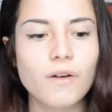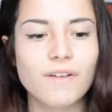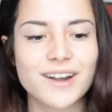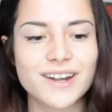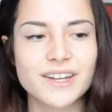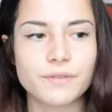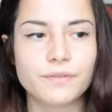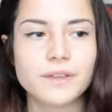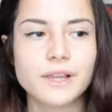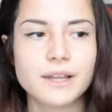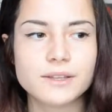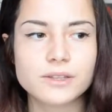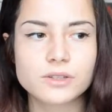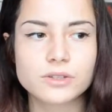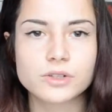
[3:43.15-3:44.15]
or their
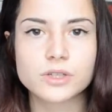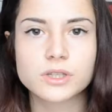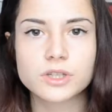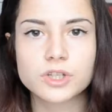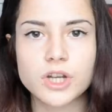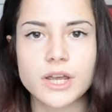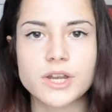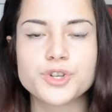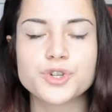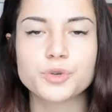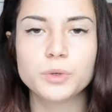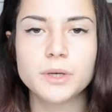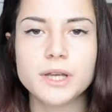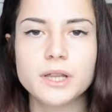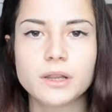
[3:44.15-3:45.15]
feelings just change
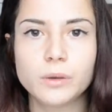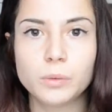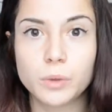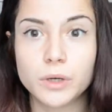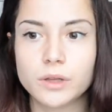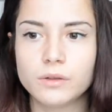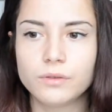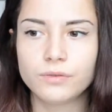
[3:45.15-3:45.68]
really